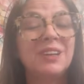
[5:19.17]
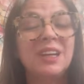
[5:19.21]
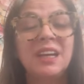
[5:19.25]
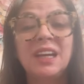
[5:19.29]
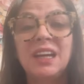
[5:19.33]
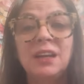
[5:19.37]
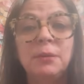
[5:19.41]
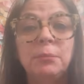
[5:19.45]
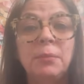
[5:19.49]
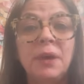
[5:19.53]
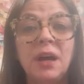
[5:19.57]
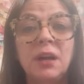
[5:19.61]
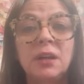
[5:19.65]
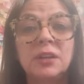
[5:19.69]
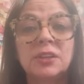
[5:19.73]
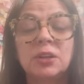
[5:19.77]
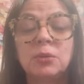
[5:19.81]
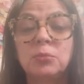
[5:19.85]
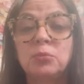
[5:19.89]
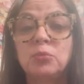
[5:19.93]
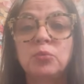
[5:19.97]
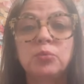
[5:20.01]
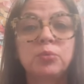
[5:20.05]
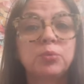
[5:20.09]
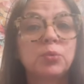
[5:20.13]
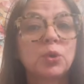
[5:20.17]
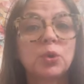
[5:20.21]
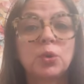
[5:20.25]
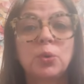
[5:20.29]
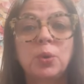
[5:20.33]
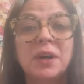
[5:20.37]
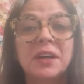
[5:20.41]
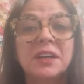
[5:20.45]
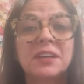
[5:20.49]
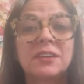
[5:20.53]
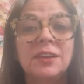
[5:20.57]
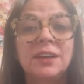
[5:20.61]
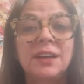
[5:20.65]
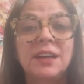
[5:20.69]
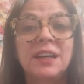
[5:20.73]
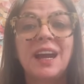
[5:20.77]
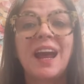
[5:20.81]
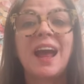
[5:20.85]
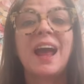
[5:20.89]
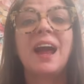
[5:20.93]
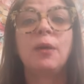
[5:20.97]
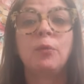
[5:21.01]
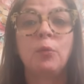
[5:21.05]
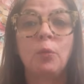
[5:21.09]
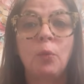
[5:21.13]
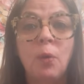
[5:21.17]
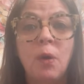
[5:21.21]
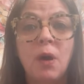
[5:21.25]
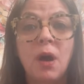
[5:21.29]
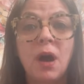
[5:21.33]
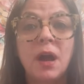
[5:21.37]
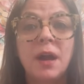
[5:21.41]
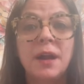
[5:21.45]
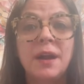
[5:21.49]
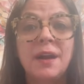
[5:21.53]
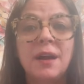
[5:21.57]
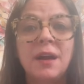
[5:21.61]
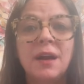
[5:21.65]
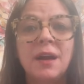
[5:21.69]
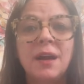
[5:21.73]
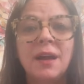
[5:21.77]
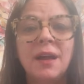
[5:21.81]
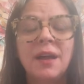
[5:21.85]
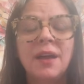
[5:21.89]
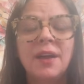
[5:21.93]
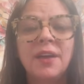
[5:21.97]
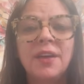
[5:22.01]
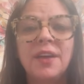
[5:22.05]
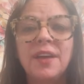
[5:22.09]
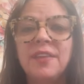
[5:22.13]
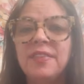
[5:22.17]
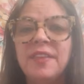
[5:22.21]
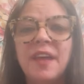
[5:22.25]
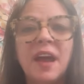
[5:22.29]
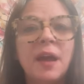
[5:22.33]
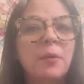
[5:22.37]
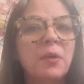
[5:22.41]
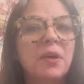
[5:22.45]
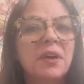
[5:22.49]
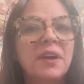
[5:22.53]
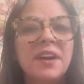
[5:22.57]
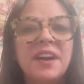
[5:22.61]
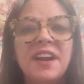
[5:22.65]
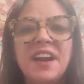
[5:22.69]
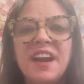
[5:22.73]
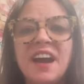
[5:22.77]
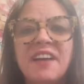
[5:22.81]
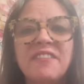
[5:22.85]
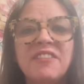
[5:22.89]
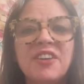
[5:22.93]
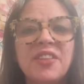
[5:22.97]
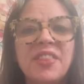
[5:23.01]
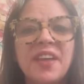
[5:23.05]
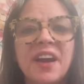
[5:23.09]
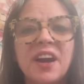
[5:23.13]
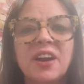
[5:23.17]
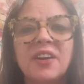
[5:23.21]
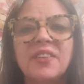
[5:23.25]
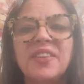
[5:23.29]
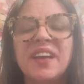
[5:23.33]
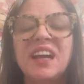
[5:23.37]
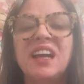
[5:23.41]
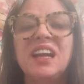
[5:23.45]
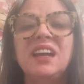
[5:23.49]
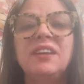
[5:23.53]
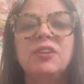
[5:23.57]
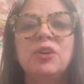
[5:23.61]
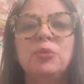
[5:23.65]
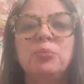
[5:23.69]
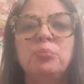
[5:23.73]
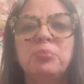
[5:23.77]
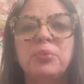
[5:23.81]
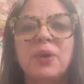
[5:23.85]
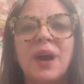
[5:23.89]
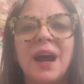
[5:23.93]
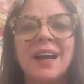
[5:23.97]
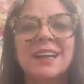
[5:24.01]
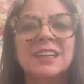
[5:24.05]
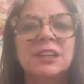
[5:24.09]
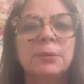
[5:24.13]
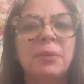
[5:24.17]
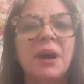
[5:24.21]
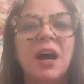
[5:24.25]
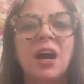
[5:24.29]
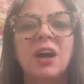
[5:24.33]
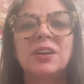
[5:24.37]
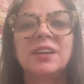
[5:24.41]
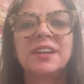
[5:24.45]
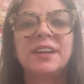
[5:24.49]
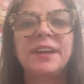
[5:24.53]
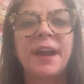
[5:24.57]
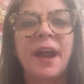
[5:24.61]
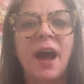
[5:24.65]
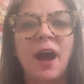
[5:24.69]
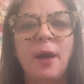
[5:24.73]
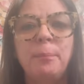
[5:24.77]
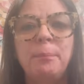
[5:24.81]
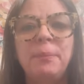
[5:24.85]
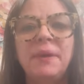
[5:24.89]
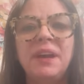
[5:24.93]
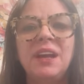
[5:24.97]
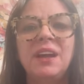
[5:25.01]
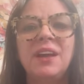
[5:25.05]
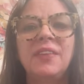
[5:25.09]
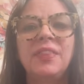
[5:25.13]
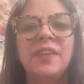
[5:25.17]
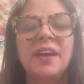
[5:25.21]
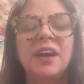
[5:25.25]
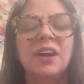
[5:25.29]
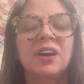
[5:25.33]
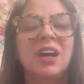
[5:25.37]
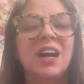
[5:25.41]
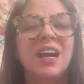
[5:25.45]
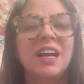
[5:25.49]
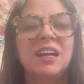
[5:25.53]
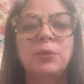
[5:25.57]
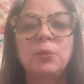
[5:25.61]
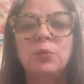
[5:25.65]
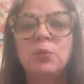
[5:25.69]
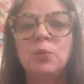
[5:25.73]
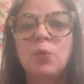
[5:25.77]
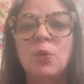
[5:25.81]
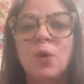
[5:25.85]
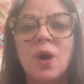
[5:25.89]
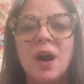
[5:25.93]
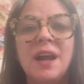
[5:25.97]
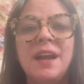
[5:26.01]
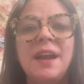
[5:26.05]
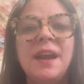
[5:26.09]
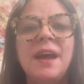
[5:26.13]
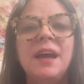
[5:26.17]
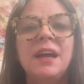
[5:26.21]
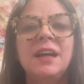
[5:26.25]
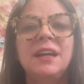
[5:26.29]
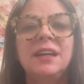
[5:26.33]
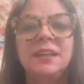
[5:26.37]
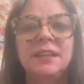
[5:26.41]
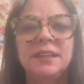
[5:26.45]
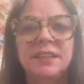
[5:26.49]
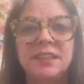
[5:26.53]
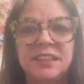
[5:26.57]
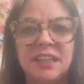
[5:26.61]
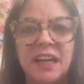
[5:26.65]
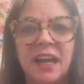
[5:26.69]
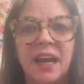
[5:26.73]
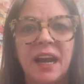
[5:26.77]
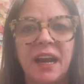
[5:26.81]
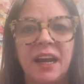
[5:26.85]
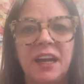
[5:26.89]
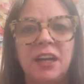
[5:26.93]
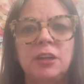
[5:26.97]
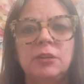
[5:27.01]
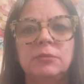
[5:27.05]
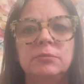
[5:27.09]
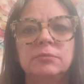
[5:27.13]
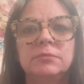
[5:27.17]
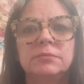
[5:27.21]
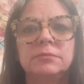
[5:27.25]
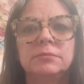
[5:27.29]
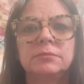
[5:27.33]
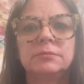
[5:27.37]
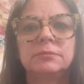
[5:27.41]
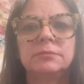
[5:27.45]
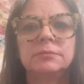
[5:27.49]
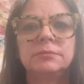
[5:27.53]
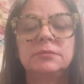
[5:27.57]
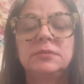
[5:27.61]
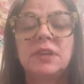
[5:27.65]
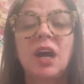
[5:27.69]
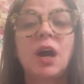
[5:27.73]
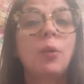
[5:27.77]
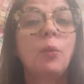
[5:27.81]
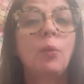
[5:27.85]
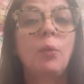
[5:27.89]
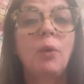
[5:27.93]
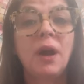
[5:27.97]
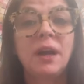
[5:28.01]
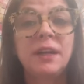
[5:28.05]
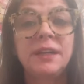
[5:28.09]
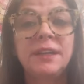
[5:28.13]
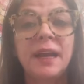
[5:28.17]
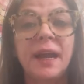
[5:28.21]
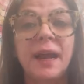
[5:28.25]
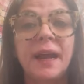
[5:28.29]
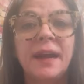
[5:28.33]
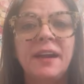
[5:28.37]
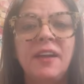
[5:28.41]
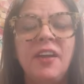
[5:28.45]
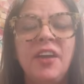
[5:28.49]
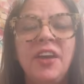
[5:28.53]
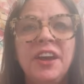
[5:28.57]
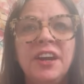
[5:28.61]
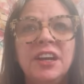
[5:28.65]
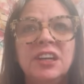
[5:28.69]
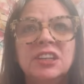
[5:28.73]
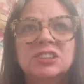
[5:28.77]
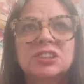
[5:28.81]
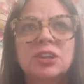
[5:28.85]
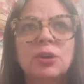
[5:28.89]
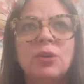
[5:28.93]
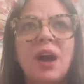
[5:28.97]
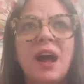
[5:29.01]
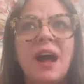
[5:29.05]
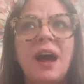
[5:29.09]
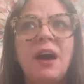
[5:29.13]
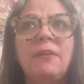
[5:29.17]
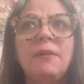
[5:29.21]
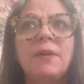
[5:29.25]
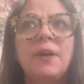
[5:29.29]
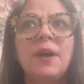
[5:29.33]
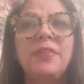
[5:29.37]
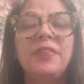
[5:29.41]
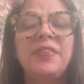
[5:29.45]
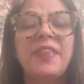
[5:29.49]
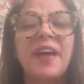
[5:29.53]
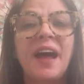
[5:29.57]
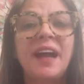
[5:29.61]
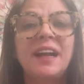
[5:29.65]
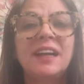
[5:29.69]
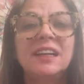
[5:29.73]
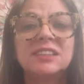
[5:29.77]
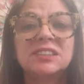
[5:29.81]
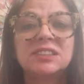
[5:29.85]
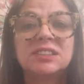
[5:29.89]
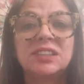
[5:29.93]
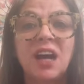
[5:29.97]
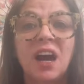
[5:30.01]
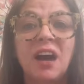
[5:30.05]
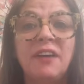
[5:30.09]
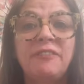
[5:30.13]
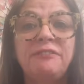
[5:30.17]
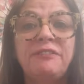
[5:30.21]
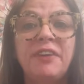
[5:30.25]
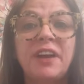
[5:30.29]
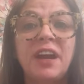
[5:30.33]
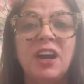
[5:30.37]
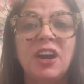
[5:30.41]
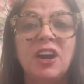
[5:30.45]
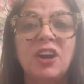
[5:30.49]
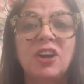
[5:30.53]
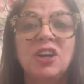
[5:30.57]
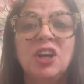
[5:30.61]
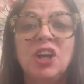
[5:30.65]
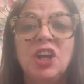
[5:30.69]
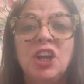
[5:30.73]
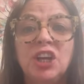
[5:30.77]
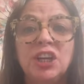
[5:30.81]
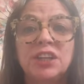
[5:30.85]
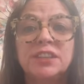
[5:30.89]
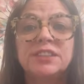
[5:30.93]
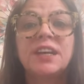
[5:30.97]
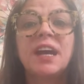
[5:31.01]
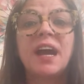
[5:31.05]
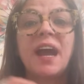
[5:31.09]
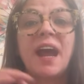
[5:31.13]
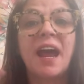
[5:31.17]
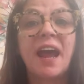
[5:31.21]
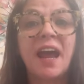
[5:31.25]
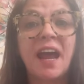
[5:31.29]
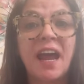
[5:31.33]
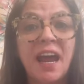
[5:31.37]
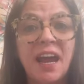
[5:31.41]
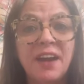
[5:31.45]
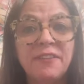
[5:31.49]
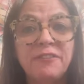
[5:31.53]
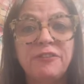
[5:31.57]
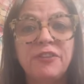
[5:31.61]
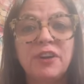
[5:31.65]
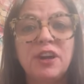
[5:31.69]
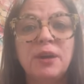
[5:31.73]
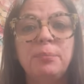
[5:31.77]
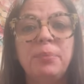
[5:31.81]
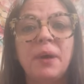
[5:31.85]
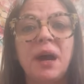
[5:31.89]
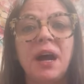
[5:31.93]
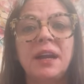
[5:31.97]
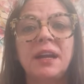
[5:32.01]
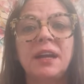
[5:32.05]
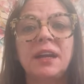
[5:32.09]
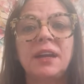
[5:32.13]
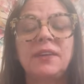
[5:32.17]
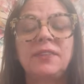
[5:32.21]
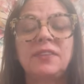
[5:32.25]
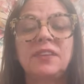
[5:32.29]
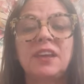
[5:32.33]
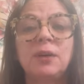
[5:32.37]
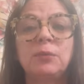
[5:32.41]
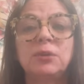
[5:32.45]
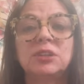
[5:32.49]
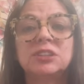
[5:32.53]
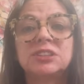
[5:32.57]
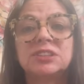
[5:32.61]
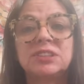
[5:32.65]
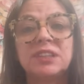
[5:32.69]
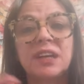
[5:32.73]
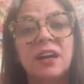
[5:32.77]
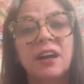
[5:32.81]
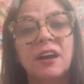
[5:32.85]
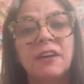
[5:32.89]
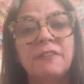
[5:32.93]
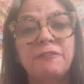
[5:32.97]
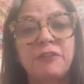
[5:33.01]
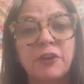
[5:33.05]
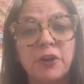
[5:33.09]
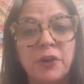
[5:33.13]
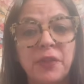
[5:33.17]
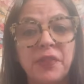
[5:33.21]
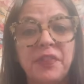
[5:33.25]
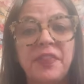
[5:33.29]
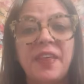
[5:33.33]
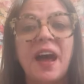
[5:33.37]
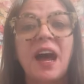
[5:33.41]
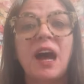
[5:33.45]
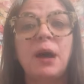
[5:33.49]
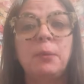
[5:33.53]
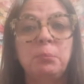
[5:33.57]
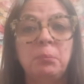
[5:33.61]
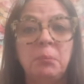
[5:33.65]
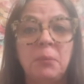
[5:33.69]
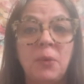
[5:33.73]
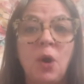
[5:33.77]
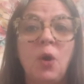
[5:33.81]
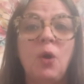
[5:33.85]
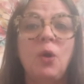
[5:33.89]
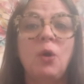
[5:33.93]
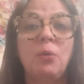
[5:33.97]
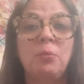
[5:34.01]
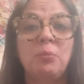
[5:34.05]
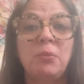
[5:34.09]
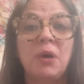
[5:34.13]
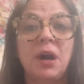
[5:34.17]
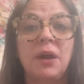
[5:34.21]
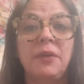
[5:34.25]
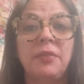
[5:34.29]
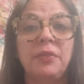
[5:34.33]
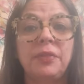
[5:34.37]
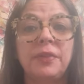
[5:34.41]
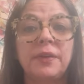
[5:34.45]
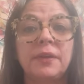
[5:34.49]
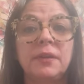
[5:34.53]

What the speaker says: emailed them quickly, and won. They were never there. They even bragged about not being there at one day. Not one day. So how that is not fair to everybody that was there for that whole month.